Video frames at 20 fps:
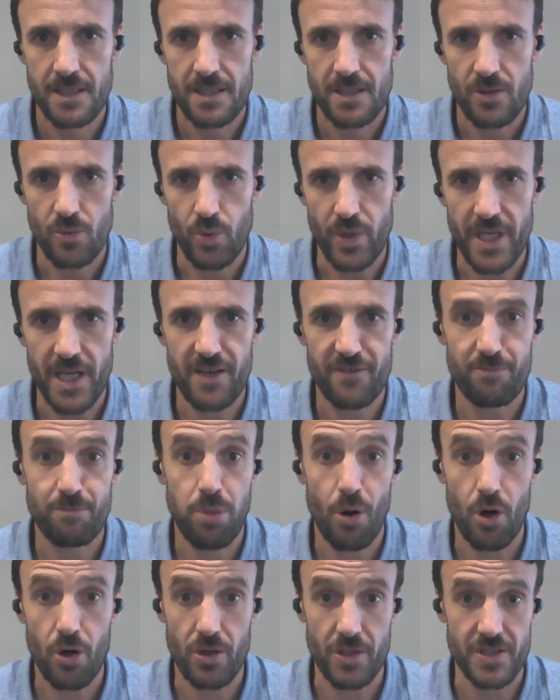We have
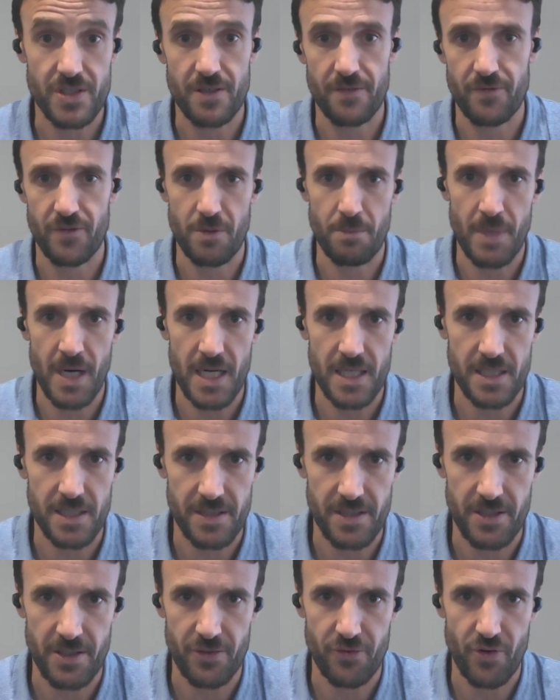pockets of the market
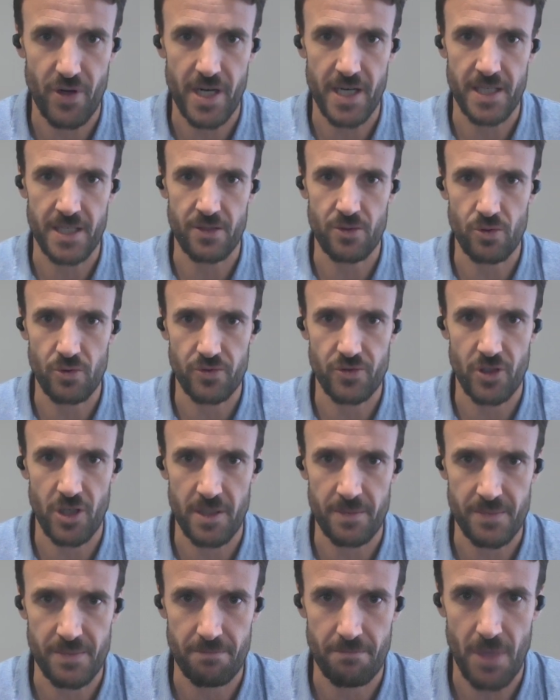that are trading at
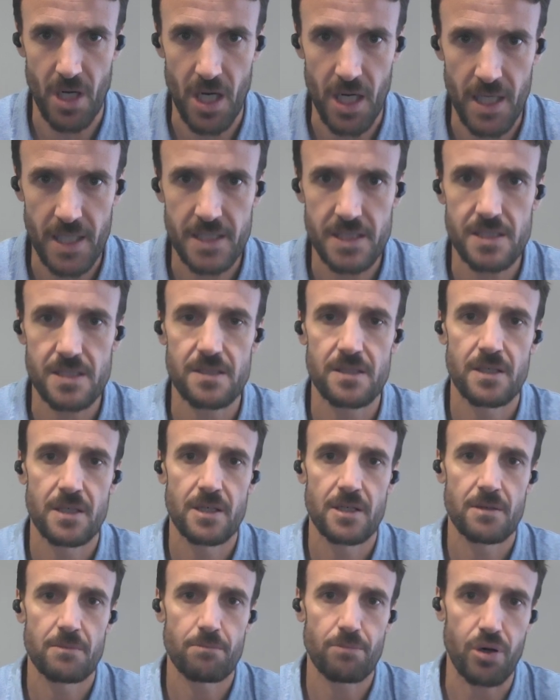all-time highs,
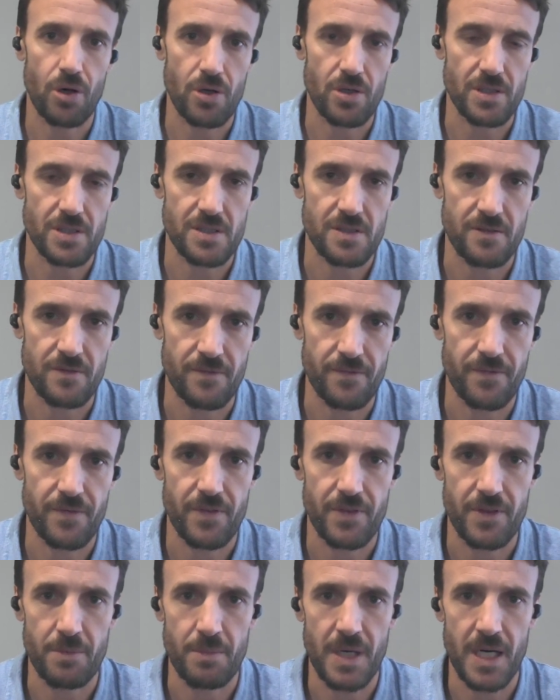pockets of
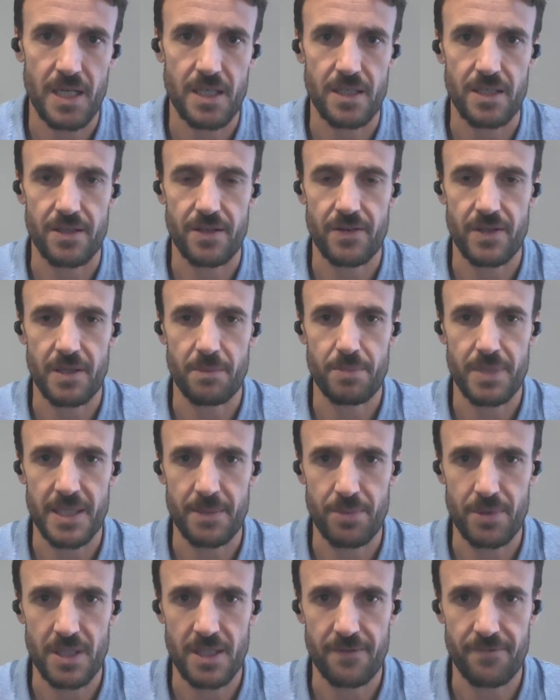the market that
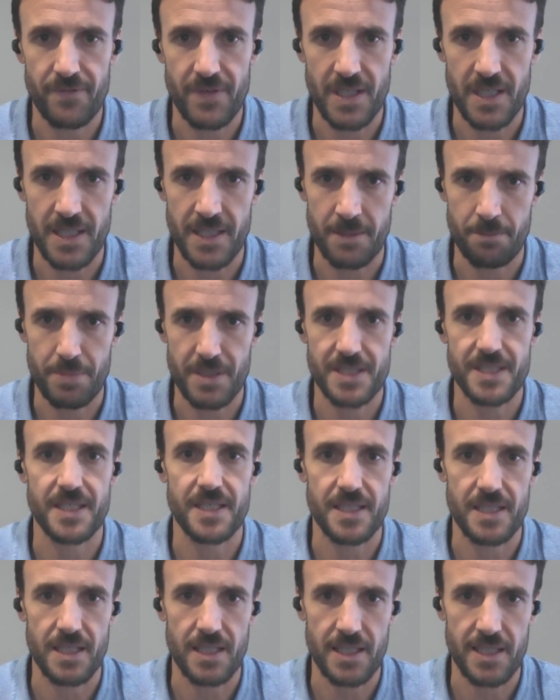people are feeling
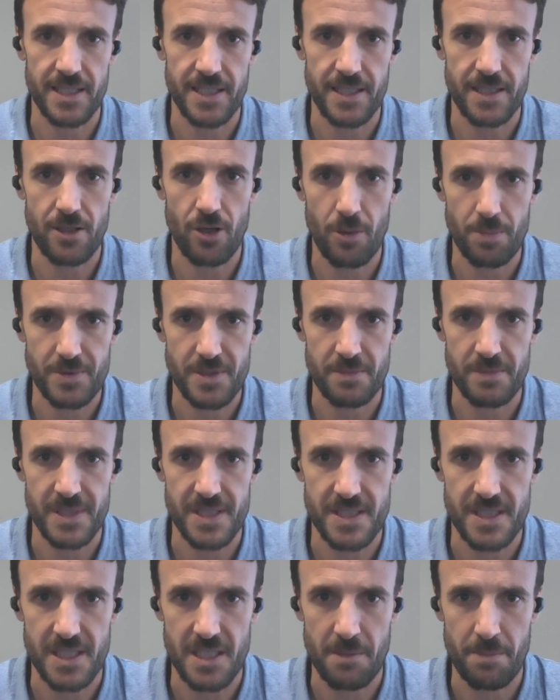particularly
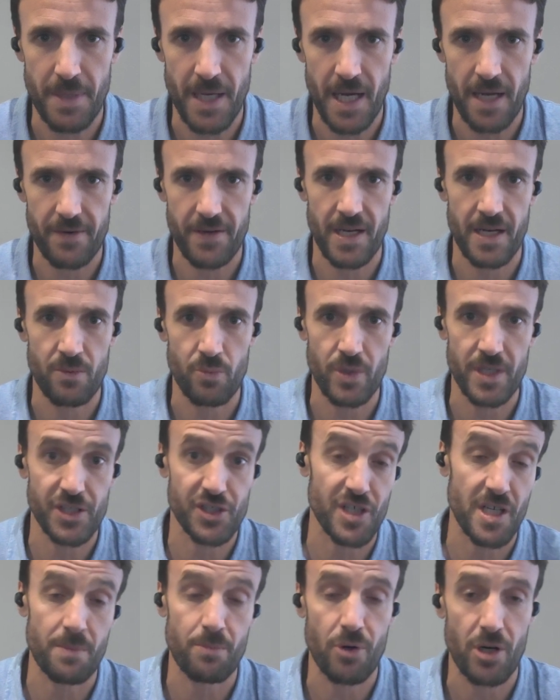optimistic about and where
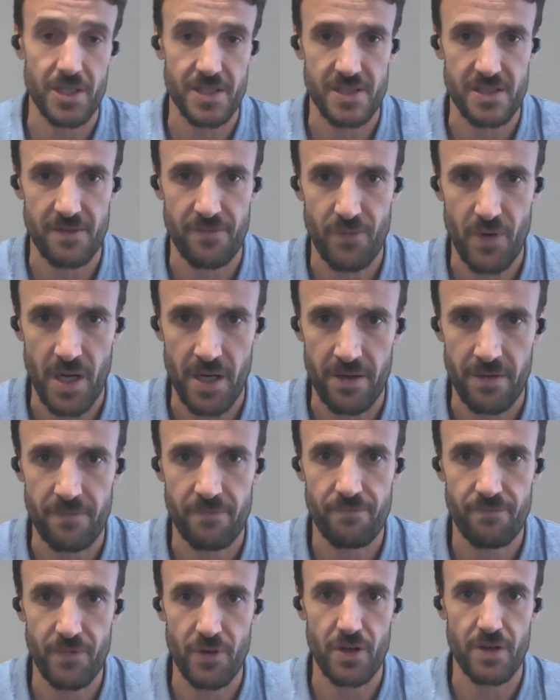share prices have run
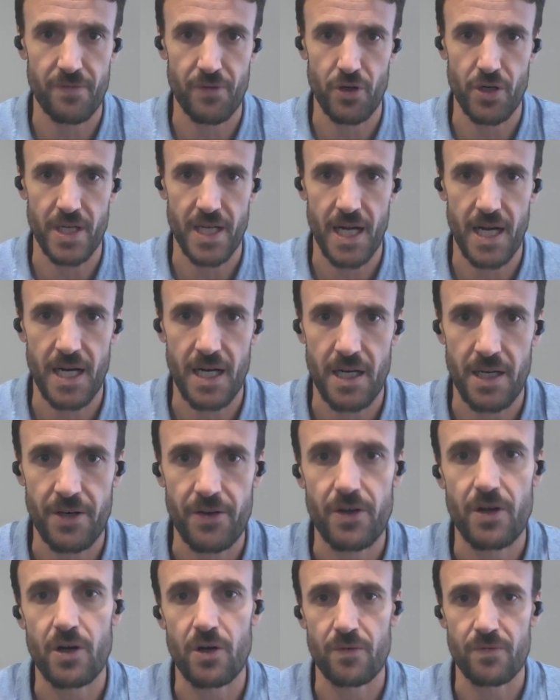very, very
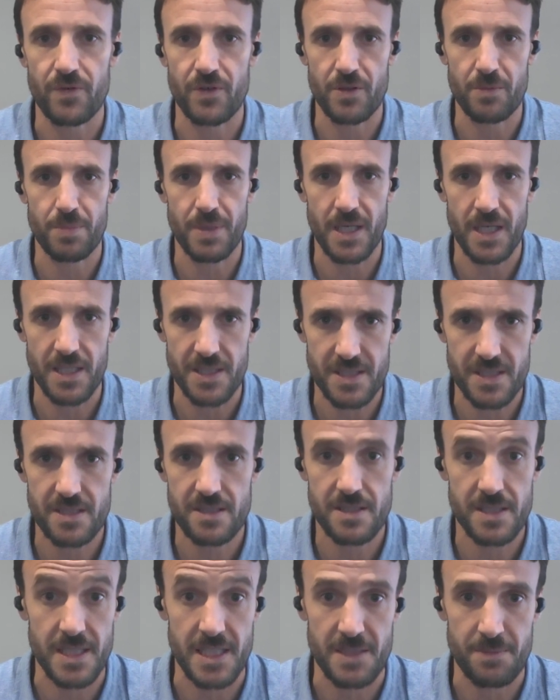hard over the past
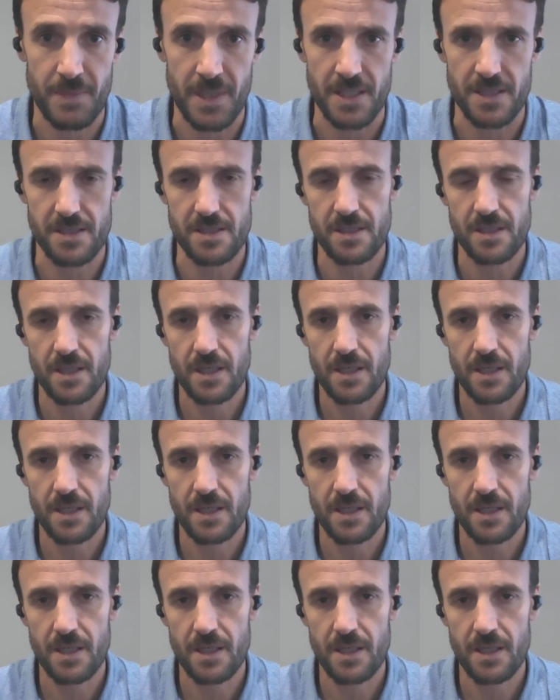6 months.